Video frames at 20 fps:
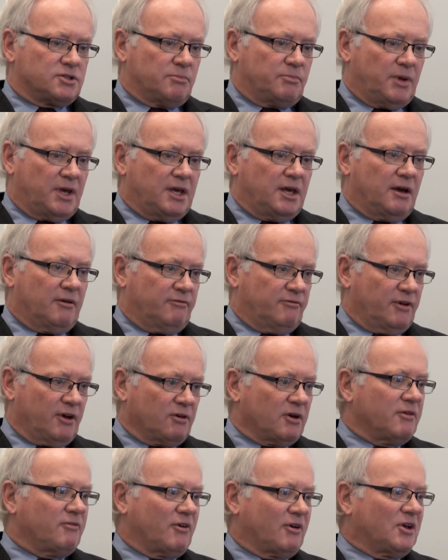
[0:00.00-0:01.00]
to be a
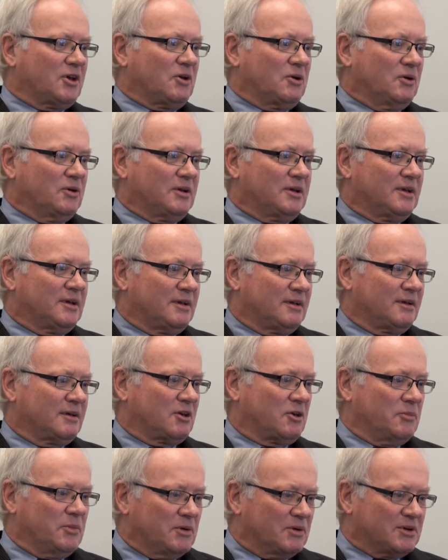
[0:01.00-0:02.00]
very, very good
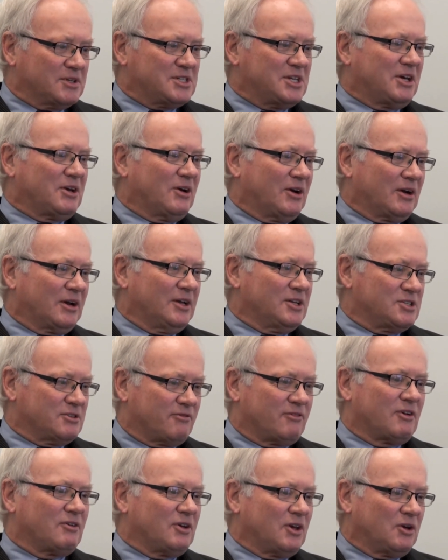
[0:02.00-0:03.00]
community college,
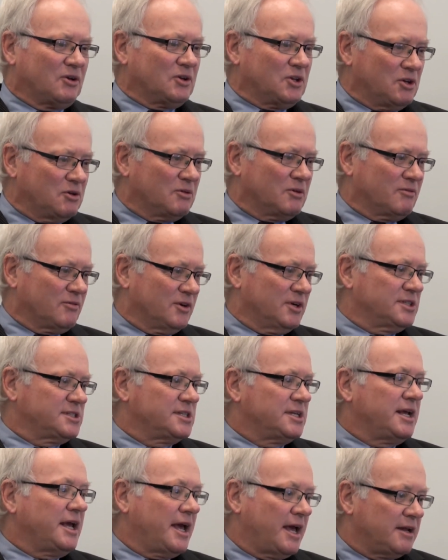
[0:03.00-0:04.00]
a very good
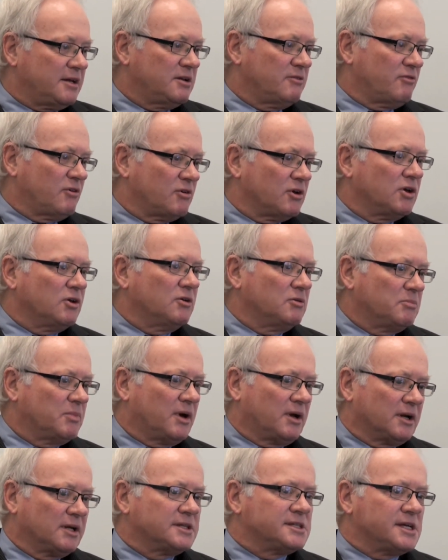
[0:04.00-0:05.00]
university, and a very good
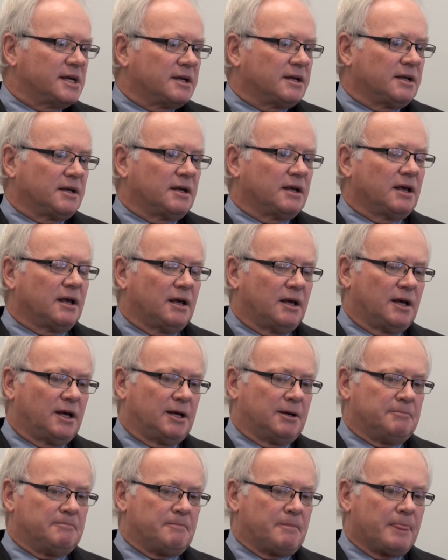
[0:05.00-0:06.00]
polytechnic.
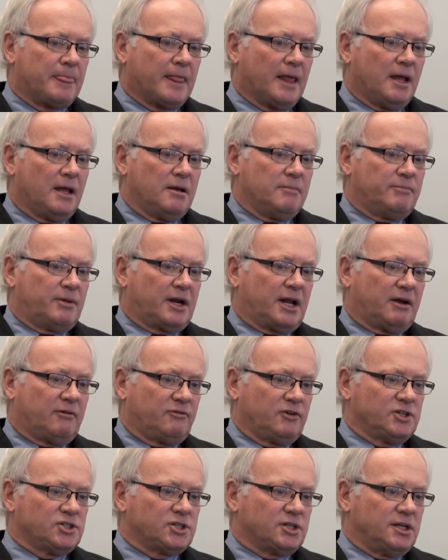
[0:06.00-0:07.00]
But
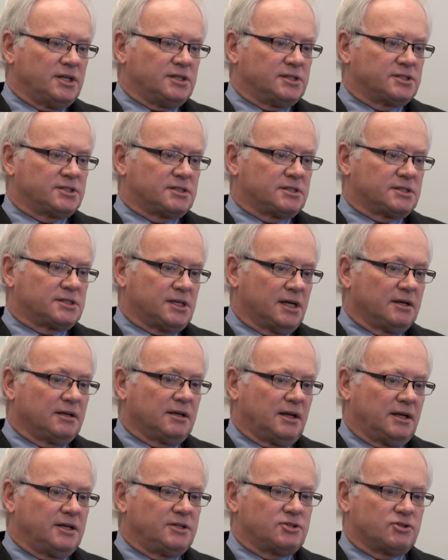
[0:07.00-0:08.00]
our vision is
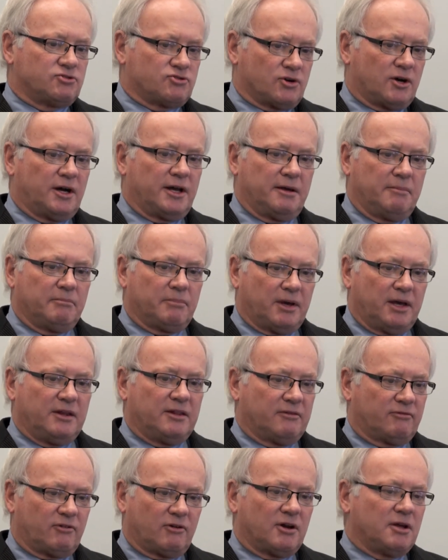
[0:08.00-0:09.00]
certainly to try and
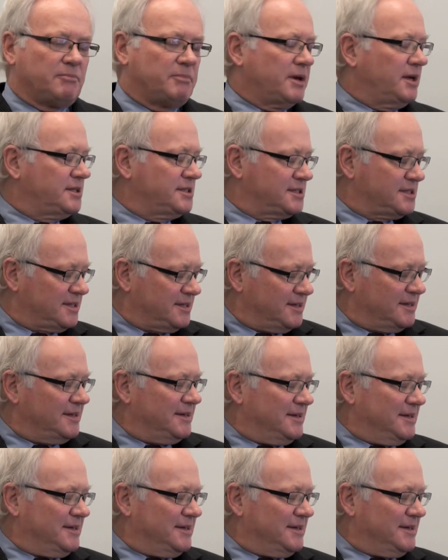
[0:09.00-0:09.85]
be the very best